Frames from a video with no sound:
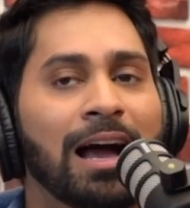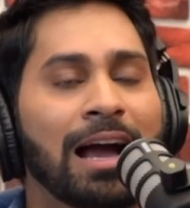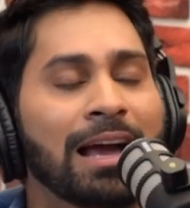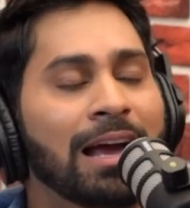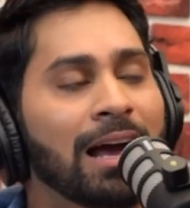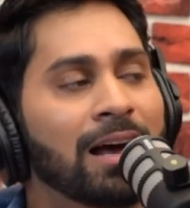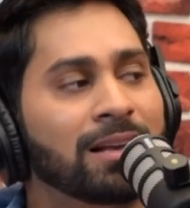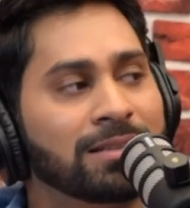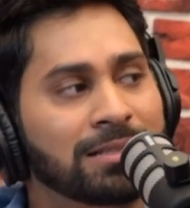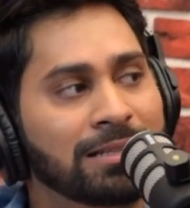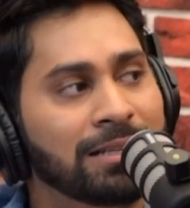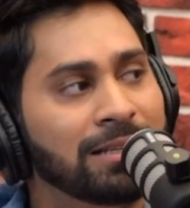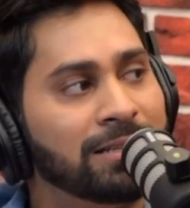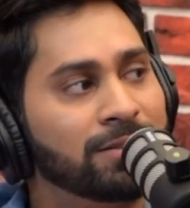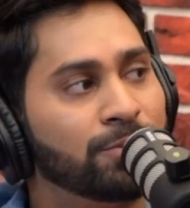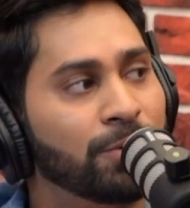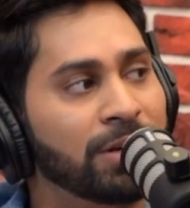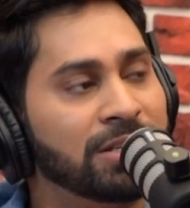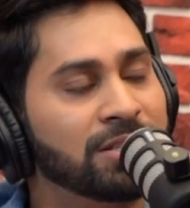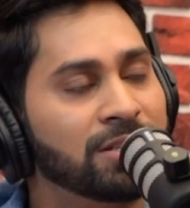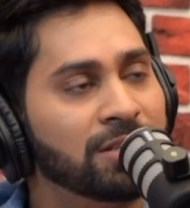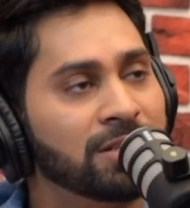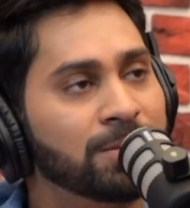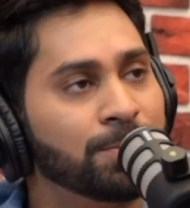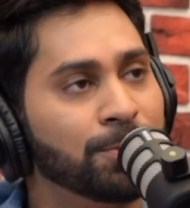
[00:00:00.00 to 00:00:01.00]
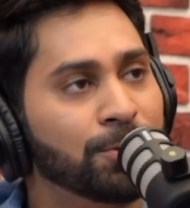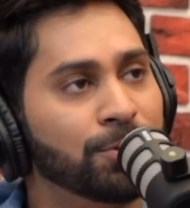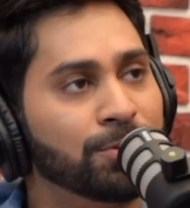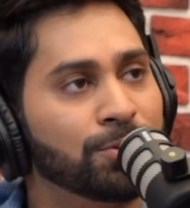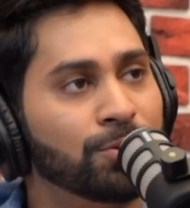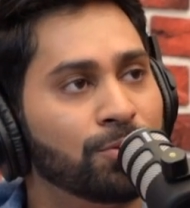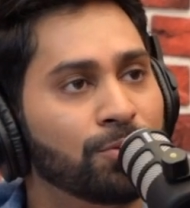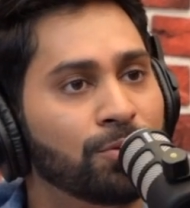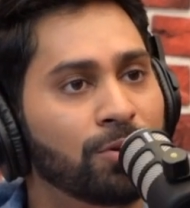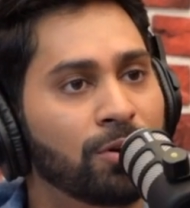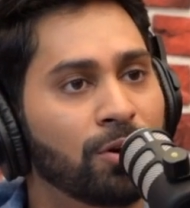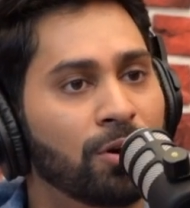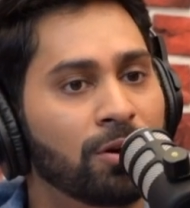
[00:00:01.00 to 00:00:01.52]
I ask these questions because
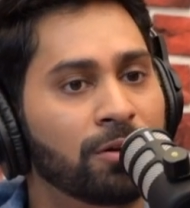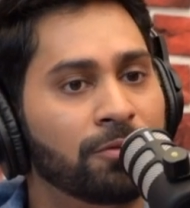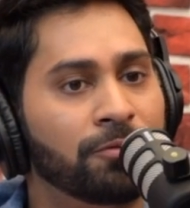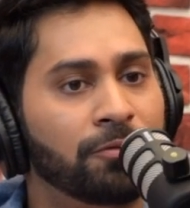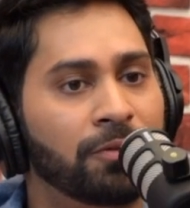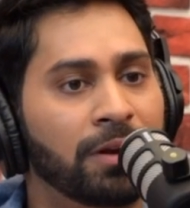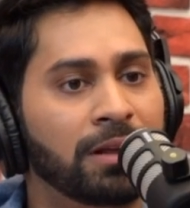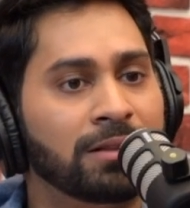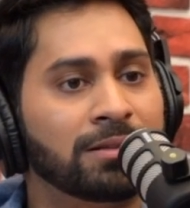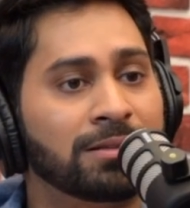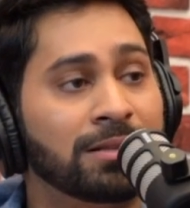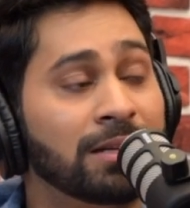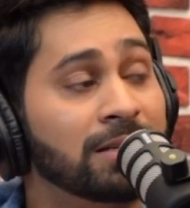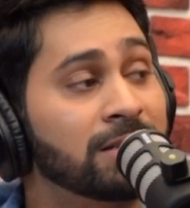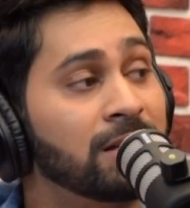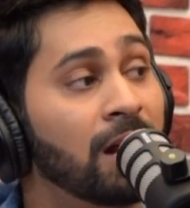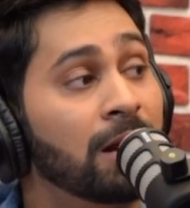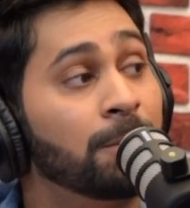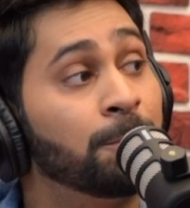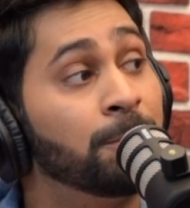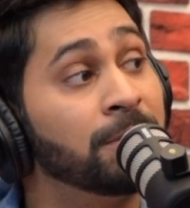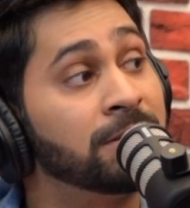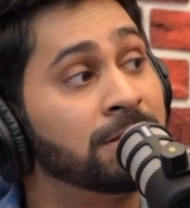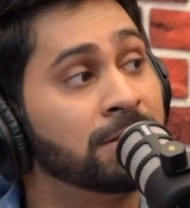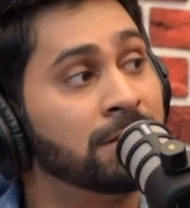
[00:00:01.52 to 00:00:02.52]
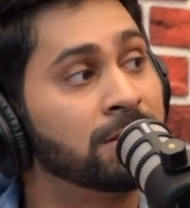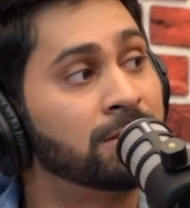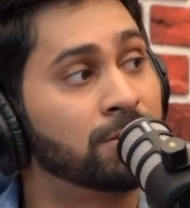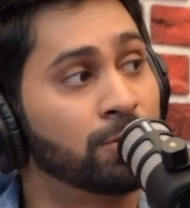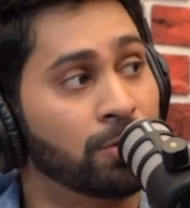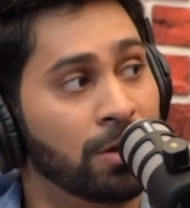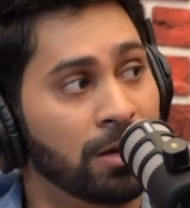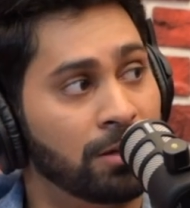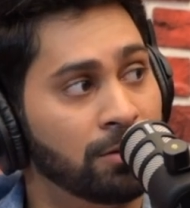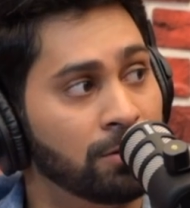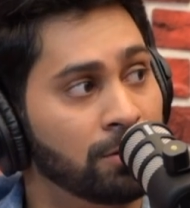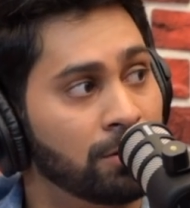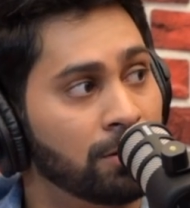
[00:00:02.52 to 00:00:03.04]
you know, a lot of friends, they start business
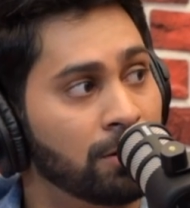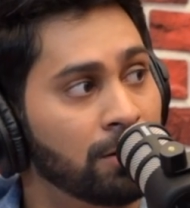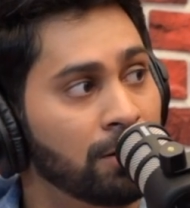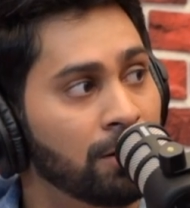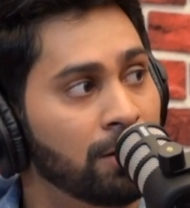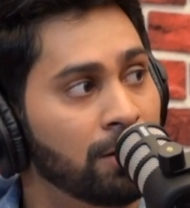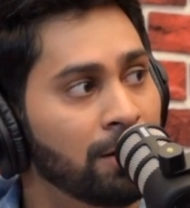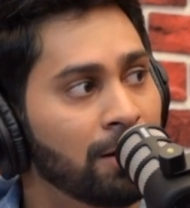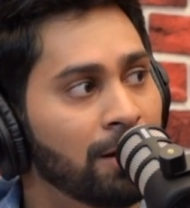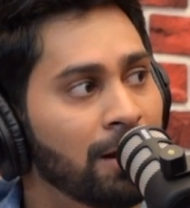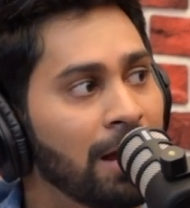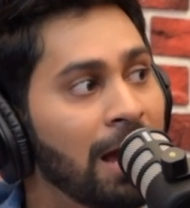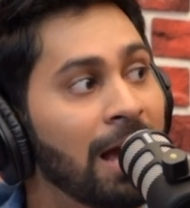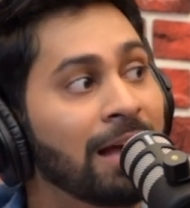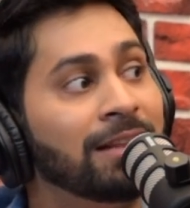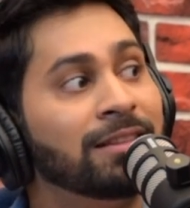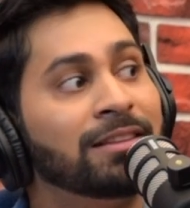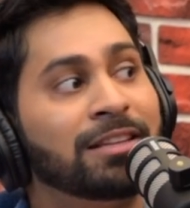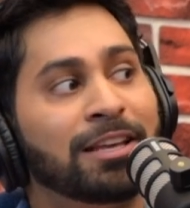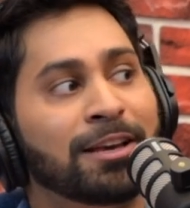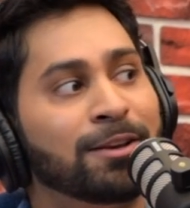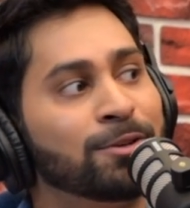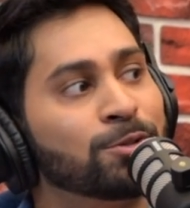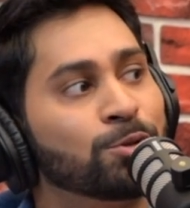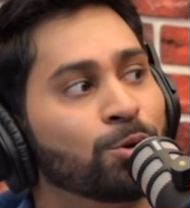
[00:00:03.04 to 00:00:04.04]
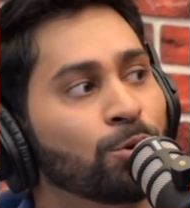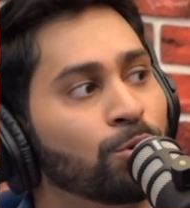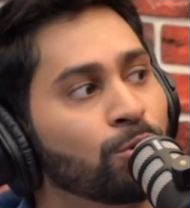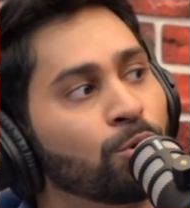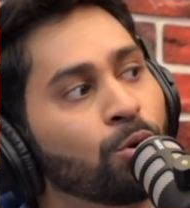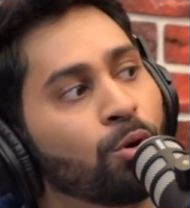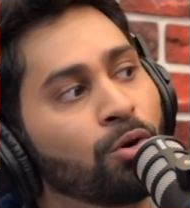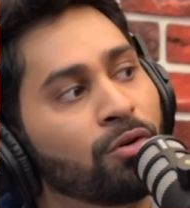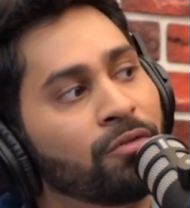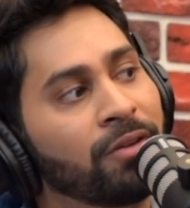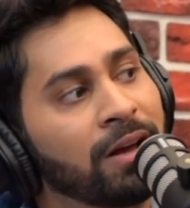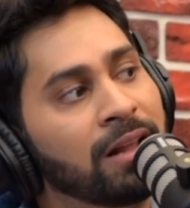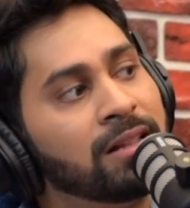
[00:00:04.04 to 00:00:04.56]
together oh. and mm. things don't
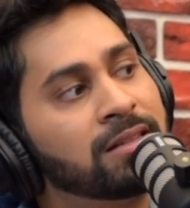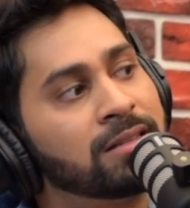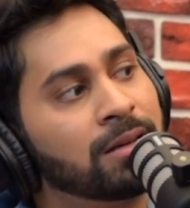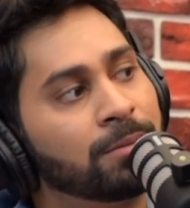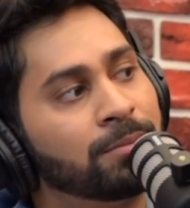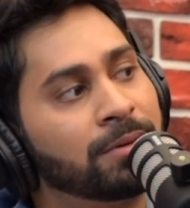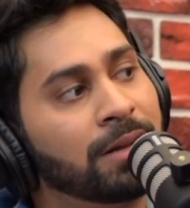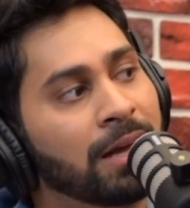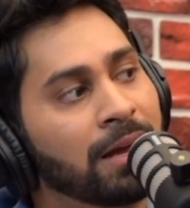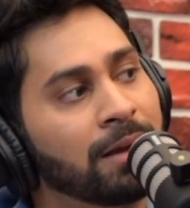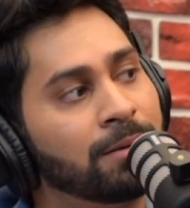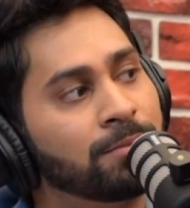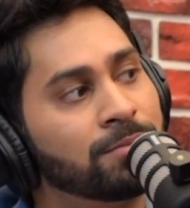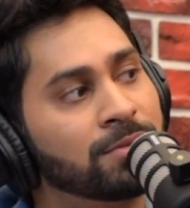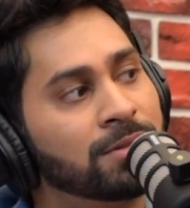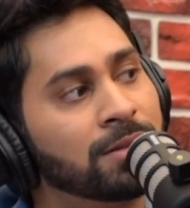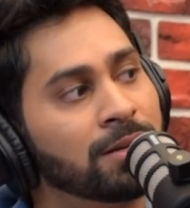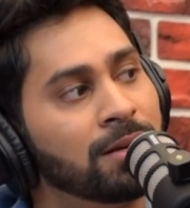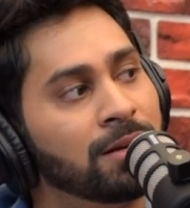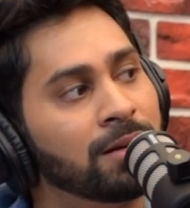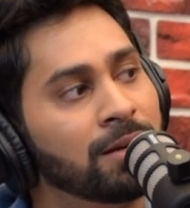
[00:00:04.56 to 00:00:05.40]
go well sometimes.